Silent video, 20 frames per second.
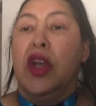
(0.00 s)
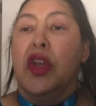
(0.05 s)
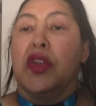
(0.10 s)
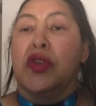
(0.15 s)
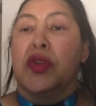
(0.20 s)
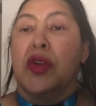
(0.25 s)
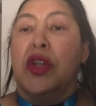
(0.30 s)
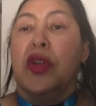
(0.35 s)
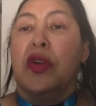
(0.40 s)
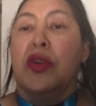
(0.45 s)

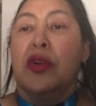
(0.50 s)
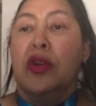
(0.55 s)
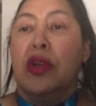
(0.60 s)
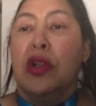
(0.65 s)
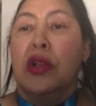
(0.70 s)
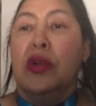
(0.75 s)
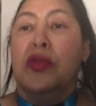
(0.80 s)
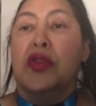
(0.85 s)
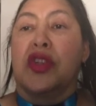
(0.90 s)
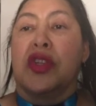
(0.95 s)
So in
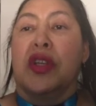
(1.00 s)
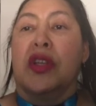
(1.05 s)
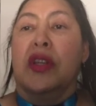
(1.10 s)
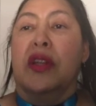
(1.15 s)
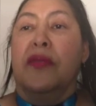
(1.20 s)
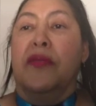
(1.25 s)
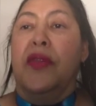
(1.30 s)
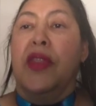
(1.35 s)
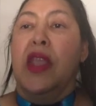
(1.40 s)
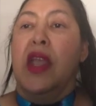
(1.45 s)

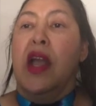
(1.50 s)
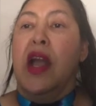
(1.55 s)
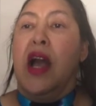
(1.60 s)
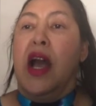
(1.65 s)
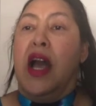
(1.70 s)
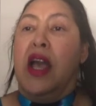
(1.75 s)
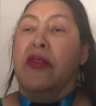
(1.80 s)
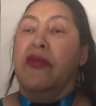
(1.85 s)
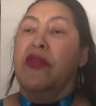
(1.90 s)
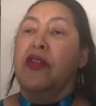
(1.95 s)
conclusion,
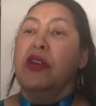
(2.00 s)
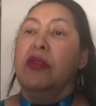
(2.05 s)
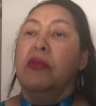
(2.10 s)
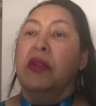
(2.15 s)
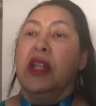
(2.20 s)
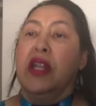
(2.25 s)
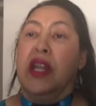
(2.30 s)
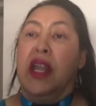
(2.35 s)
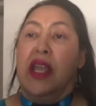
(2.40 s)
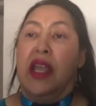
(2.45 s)
I
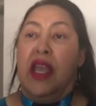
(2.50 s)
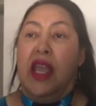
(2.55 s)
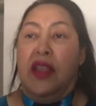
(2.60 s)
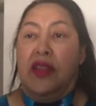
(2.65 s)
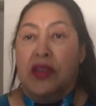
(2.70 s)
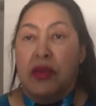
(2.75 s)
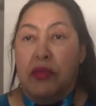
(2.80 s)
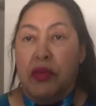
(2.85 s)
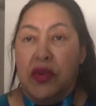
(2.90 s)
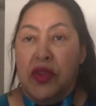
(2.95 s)
firmly
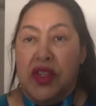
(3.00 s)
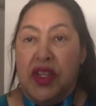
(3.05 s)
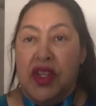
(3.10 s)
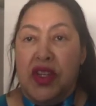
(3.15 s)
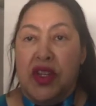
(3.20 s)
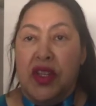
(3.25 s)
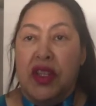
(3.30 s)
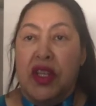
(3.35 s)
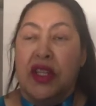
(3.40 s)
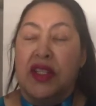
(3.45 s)
negate the
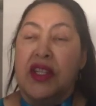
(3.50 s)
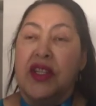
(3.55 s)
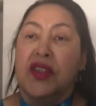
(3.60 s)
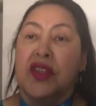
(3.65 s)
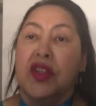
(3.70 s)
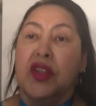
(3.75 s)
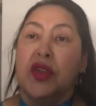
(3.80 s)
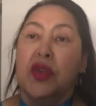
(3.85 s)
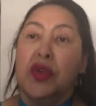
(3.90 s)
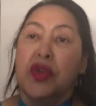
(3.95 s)
position that
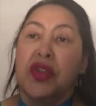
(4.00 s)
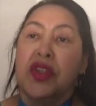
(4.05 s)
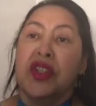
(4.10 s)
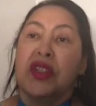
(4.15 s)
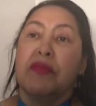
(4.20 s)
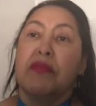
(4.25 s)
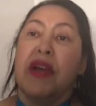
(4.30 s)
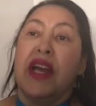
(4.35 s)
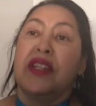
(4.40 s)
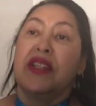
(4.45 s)

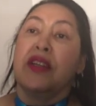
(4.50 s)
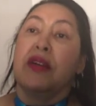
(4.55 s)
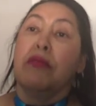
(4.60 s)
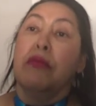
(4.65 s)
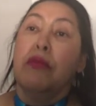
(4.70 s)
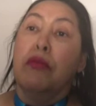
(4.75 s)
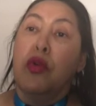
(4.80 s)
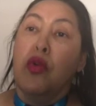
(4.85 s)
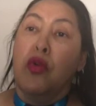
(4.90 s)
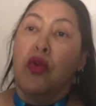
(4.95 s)
institutions matter
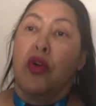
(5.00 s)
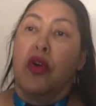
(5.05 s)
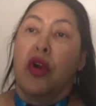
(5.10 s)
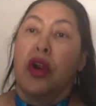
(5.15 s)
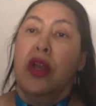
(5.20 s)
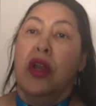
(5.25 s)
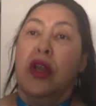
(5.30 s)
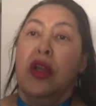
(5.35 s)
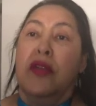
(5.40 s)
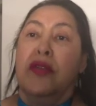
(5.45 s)
more
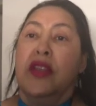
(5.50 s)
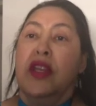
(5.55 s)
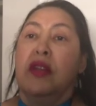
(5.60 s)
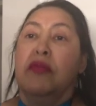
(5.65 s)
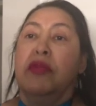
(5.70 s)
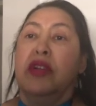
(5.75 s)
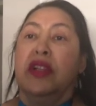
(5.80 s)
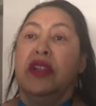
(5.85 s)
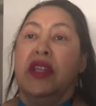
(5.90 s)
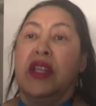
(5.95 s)
than
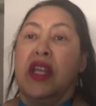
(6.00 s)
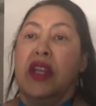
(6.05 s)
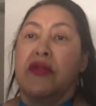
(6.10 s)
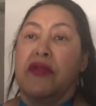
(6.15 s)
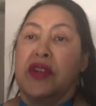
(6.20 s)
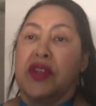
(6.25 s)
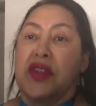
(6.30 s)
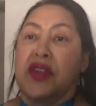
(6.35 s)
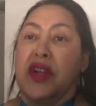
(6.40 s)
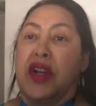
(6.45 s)
building
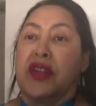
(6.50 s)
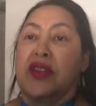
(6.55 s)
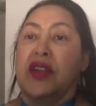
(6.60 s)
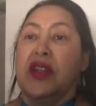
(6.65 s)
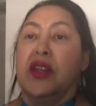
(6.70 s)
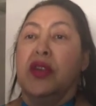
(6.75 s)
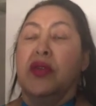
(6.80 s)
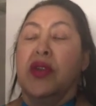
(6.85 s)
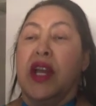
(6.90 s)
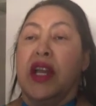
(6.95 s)
infrastructure
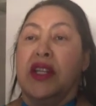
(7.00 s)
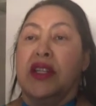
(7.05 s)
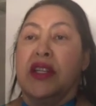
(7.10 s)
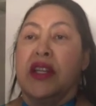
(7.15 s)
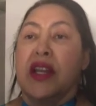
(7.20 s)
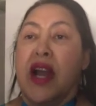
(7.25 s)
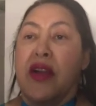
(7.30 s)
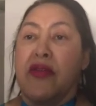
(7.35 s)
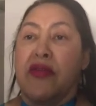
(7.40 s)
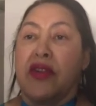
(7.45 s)
and
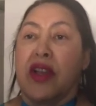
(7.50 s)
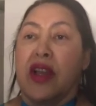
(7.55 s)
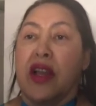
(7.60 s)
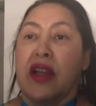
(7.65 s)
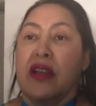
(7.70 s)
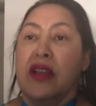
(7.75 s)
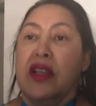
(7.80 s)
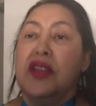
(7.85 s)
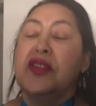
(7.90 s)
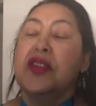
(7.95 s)
uniting Africa.
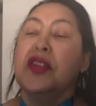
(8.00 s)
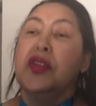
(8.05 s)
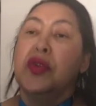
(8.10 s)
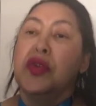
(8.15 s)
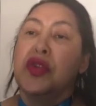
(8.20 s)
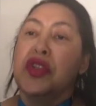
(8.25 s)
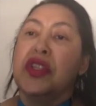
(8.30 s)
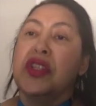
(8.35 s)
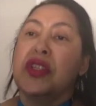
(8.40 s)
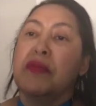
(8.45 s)

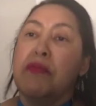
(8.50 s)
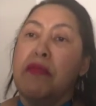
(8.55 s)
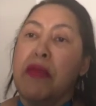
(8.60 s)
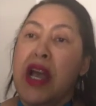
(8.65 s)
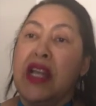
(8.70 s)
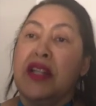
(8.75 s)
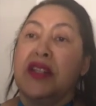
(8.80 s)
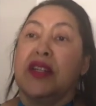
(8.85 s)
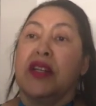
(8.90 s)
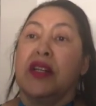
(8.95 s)
Institutions
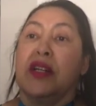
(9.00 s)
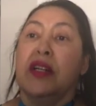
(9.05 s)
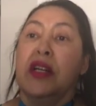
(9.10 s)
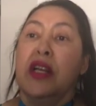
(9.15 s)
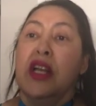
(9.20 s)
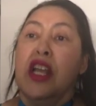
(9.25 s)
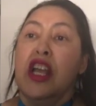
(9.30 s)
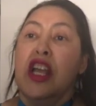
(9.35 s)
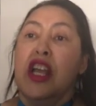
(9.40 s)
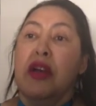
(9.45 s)
matter,
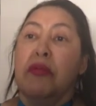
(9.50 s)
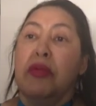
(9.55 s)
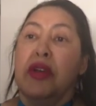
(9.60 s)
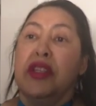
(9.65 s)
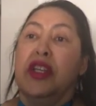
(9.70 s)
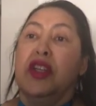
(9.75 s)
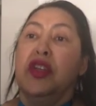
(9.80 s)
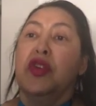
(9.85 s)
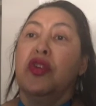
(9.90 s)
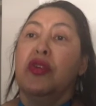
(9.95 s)
but
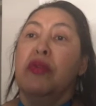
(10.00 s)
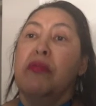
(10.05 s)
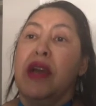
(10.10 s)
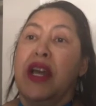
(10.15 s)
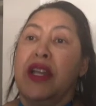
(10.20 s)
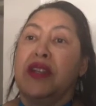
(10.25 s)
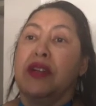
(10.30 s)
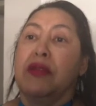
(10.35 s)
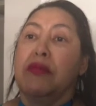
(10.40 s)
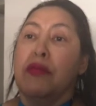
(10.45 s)
they don't
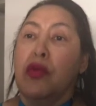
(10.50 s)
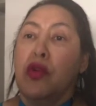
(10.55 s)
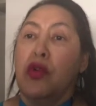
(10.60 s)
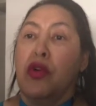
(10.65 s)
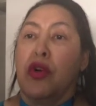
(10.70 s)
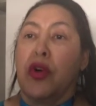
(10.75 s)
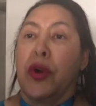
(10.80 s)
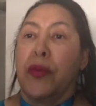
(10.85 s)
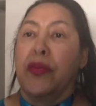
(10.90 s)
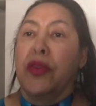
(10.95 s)
matter
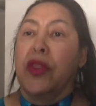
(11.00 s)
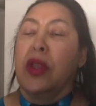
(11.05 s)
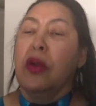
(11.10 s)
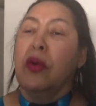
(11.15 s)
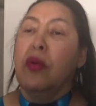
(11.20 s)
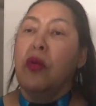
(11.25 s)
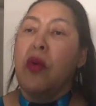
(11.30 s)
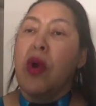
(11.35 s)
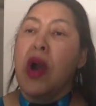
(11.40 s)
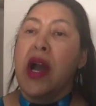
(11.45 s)
more.
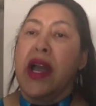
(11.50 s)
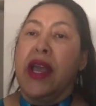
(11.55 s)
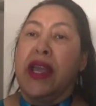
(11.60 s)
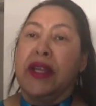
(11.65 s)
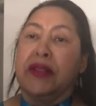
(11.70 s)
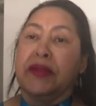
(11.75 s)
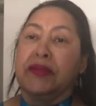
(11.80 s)
Why?